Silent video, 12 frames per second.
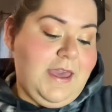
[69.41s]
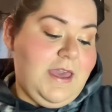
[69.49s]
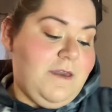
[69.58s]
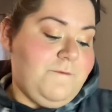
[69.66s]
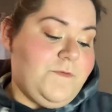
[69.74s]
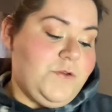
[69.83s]

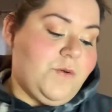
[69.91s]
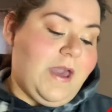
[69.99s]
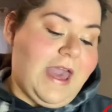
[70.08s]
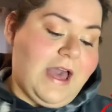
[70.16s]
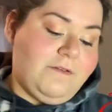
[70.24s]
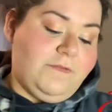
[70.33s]
if you
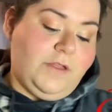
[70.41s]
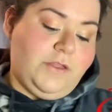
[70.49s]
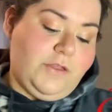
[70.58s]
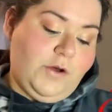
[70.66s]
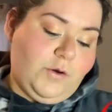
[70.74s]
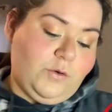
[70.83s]
have
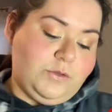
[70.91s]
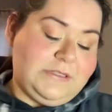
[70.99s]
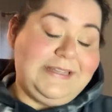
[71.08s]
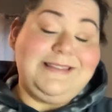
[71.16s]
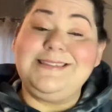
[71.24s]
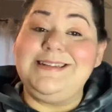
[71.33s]
those
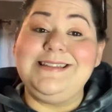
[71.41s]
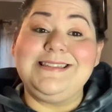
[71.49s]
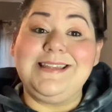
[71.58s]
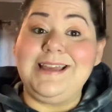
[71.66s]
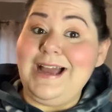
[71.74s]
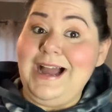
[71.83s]
incidents
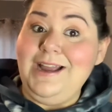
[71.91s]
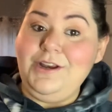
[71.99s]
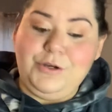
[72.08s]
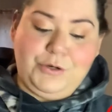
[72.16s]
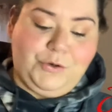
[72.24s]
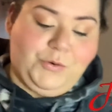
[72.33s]
like I
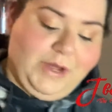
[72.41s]
do.